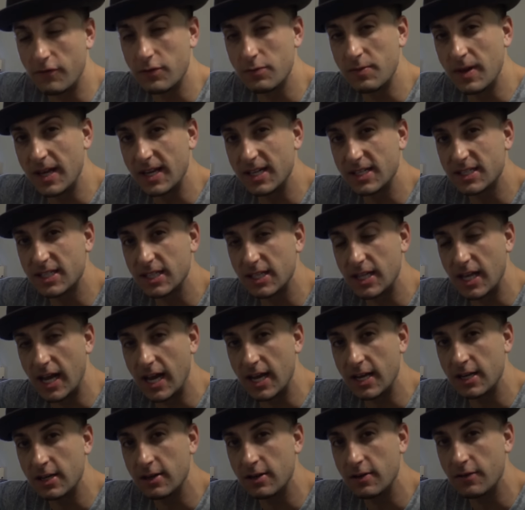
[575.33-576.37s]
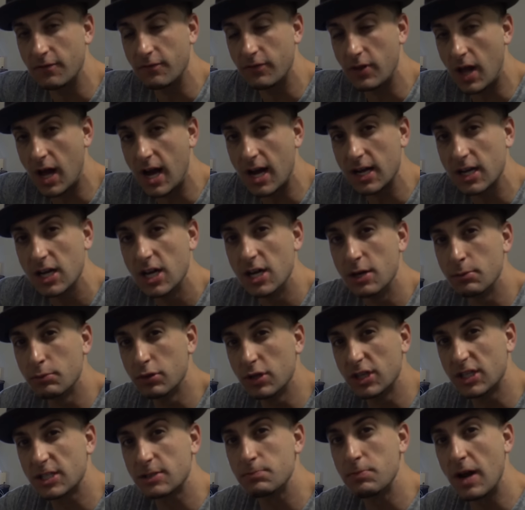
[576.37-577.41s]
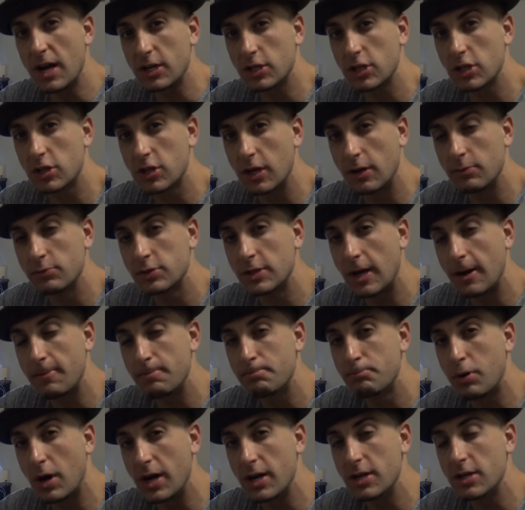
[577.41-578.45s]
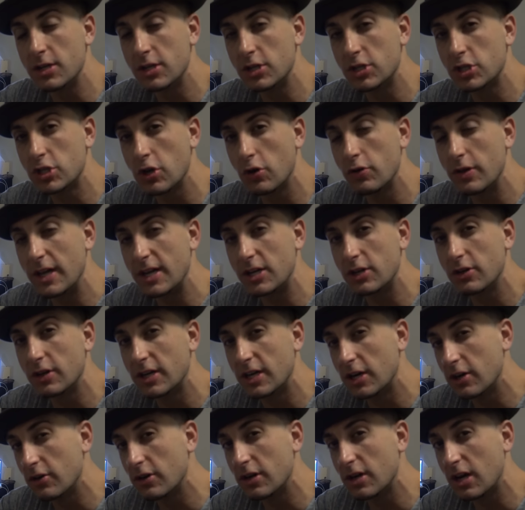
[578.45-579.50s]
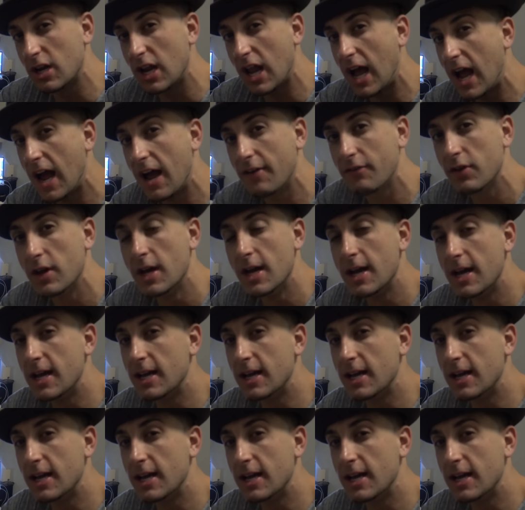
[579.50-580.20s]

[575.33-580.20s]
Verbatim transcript: If you made it to the end of the vlog, please smack the thumbs up button to show that you're here and alive